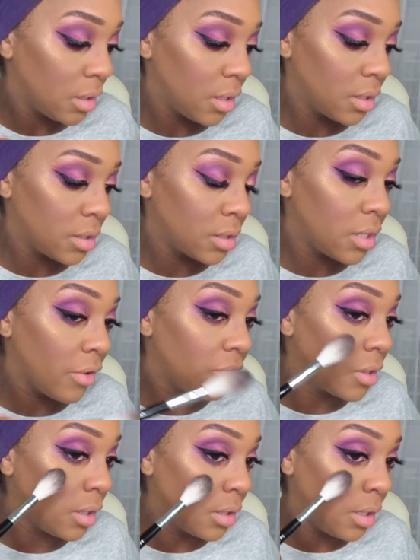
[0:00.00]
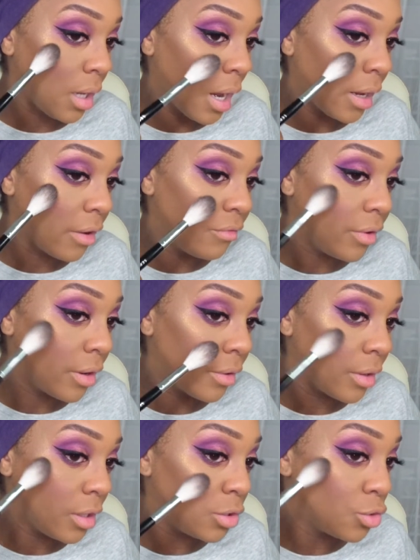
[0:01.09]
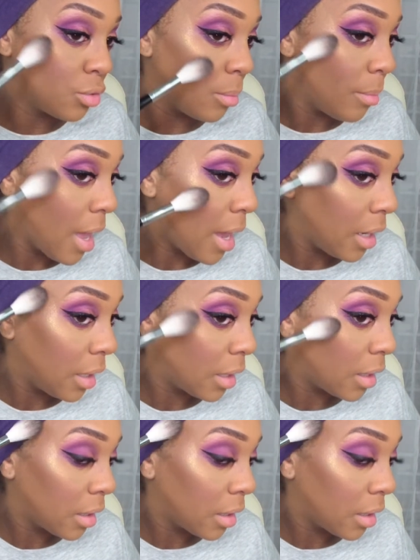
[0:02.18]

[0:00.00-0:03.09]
This is definitely like a very dramatic